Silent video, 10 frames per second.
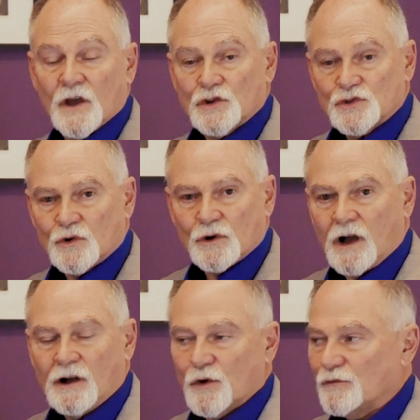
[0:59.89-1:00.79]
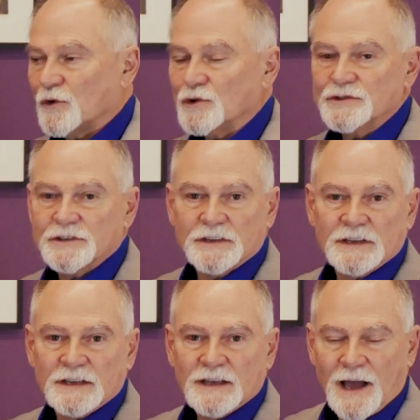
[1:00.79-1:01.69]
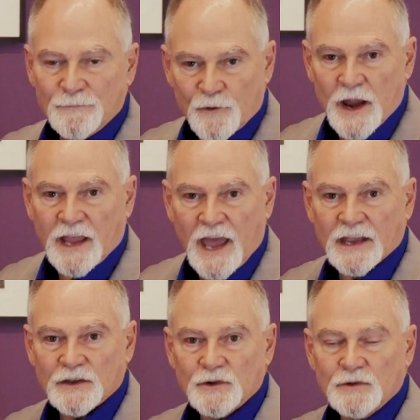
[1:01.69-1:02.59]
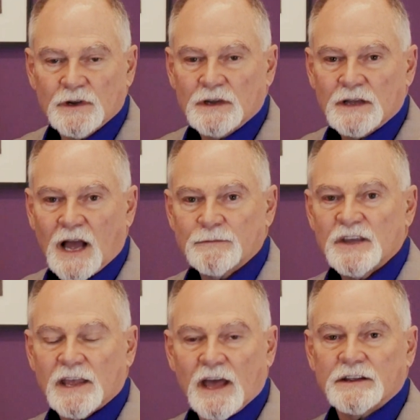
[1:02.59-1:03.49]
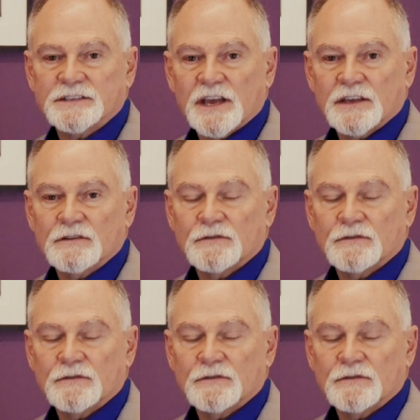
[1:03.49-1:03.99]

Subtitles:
Sure, I'll go first. I'm Frank Agnew. I'm the account executive